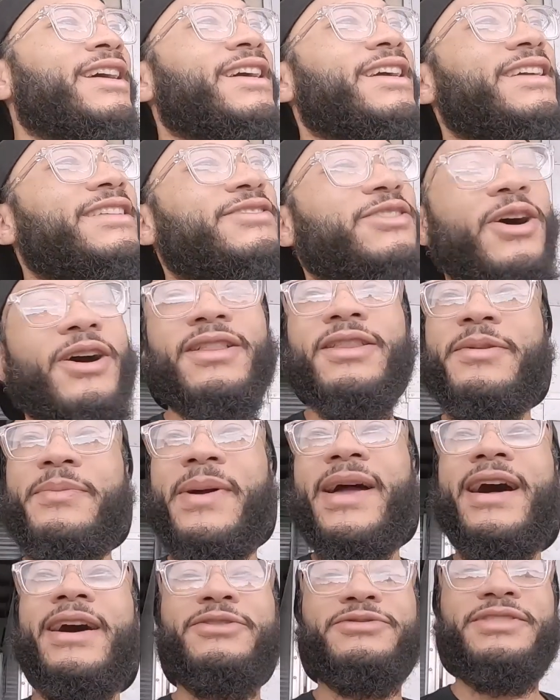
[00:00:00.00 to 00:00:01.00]
it's all
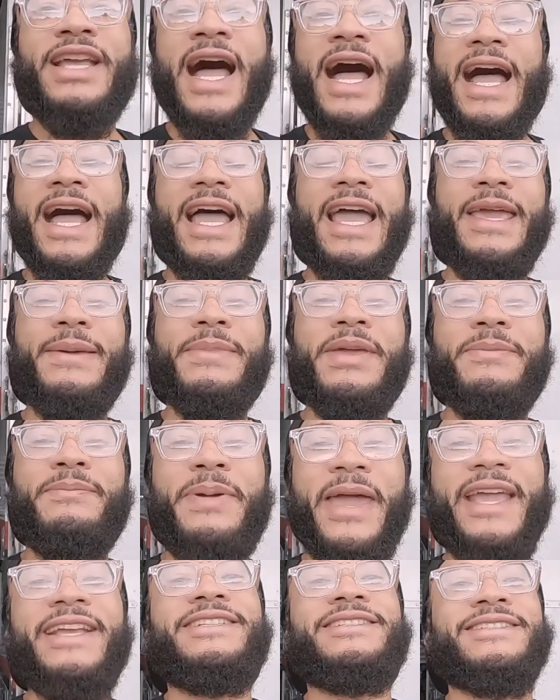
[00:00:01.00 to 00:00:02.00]
about time and
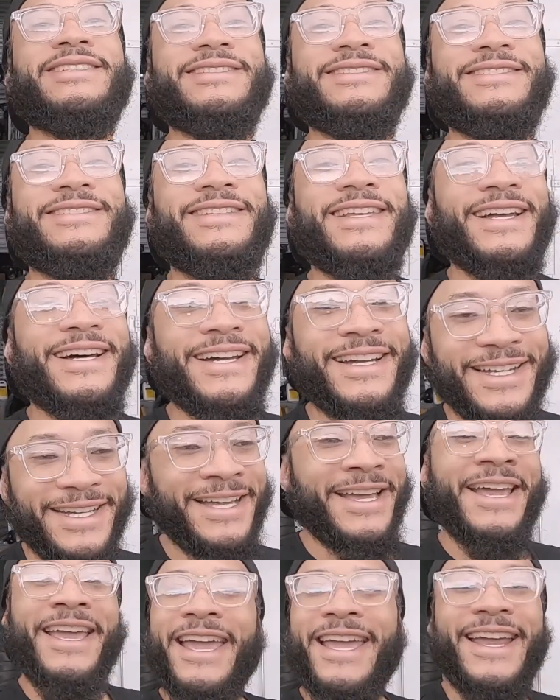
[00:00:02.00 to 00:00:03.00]
patience.
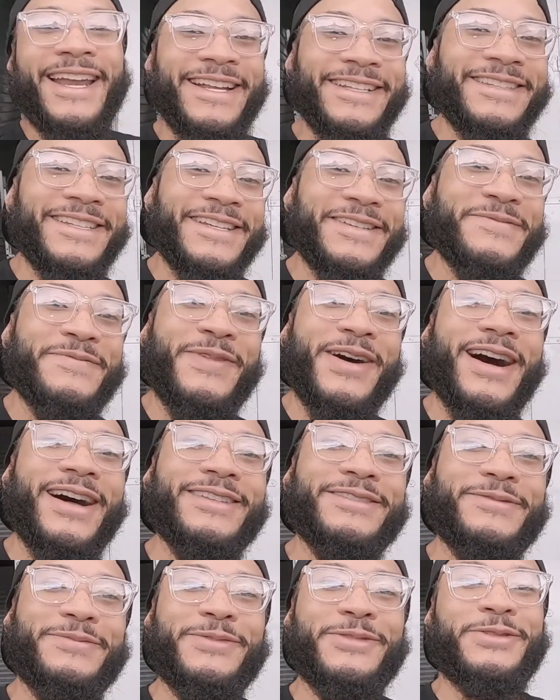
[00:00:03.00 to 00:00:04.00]
Anything is
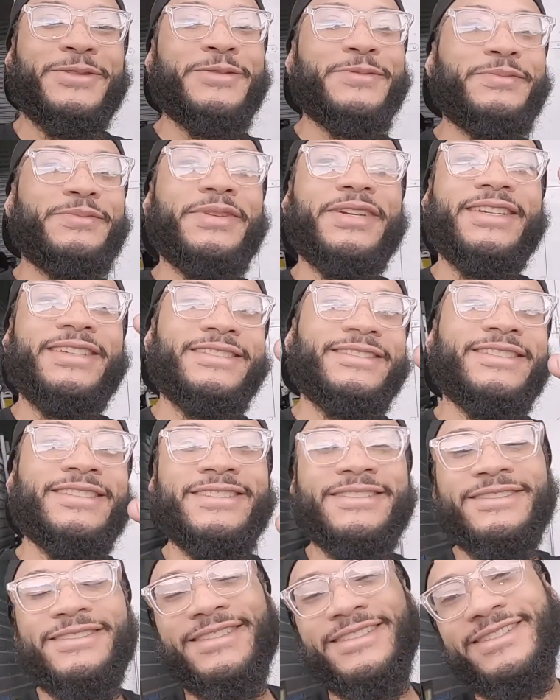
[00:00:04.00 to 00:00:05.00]
possible. Peace,
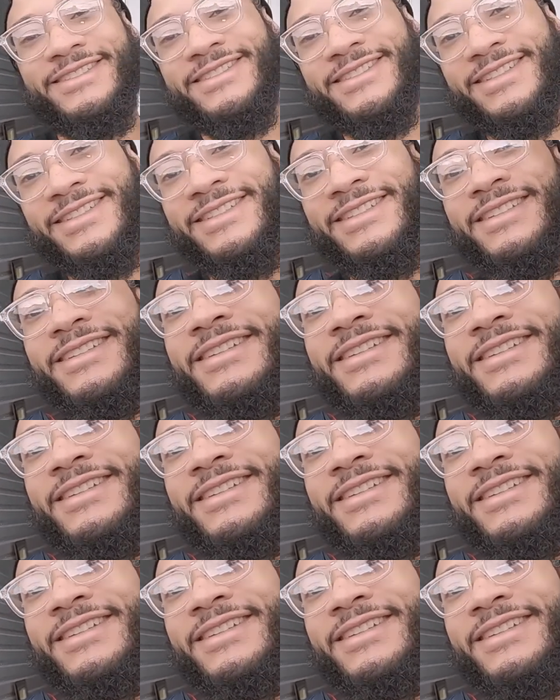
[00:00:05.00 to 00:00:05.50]
TJ.